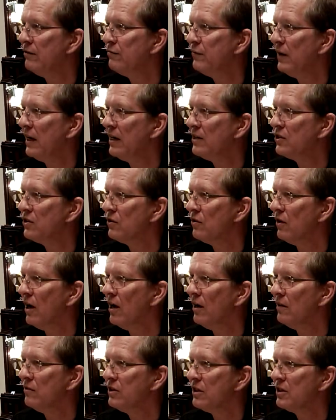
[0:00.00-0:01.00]
the effects are
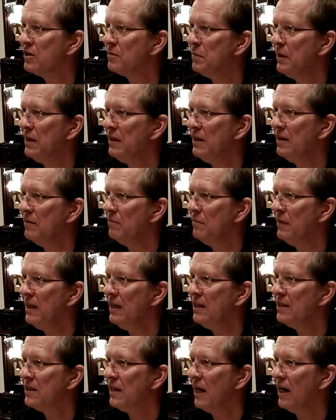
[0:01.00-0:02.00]
all expedient
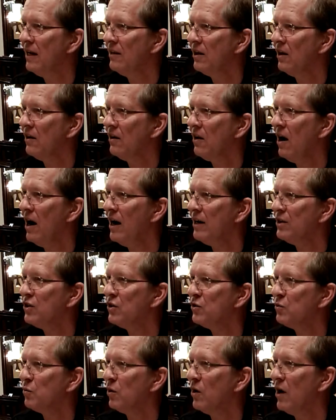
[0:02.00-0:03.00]
means. Now the
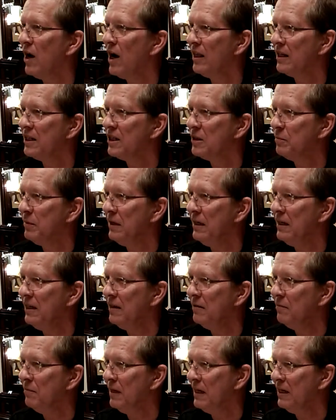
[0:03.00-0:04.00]
causes were all
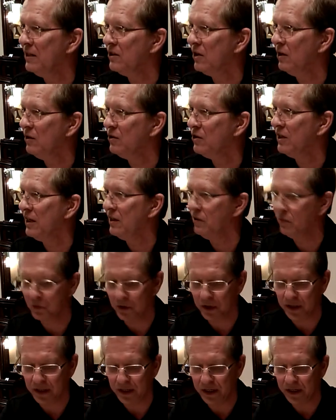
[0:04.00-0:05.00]
expedient means. Those didn't
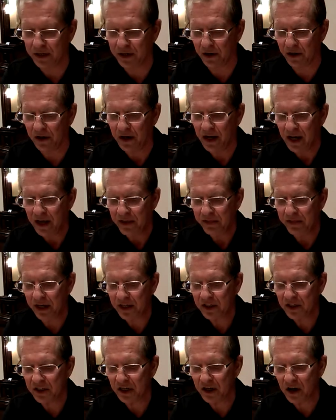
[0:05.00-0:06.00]
really occur.
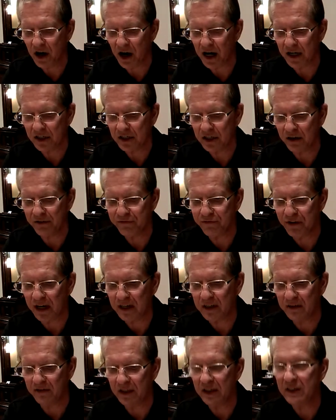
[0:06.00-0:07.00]
Thus, the cause and
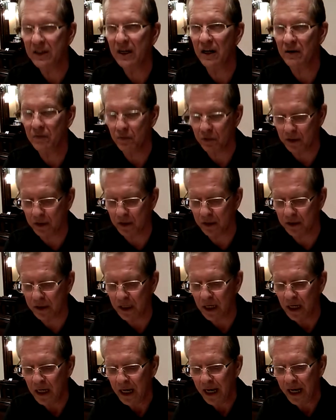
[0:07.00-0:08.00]
effect of the ten
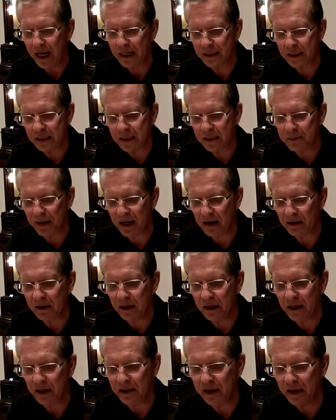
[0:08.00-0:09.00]
worlds, as
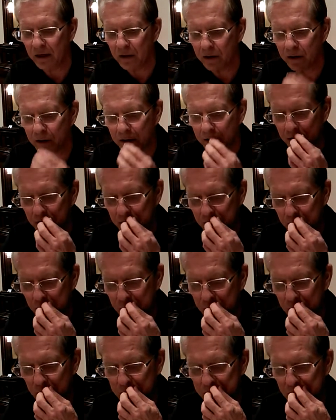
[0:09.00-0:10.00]
expounded in the earlier
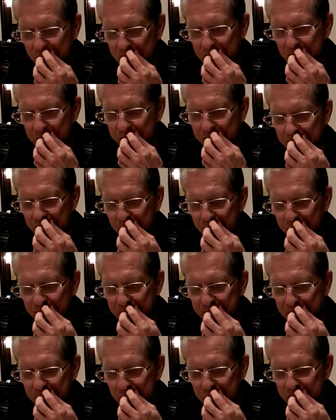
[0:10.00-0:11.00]
sutras and the
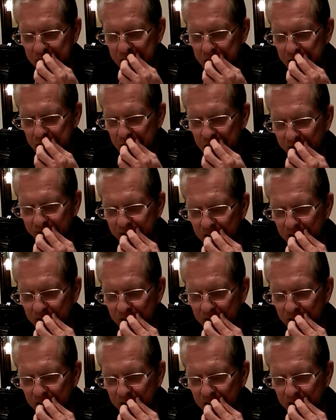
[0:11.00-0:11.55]
theoretical teaching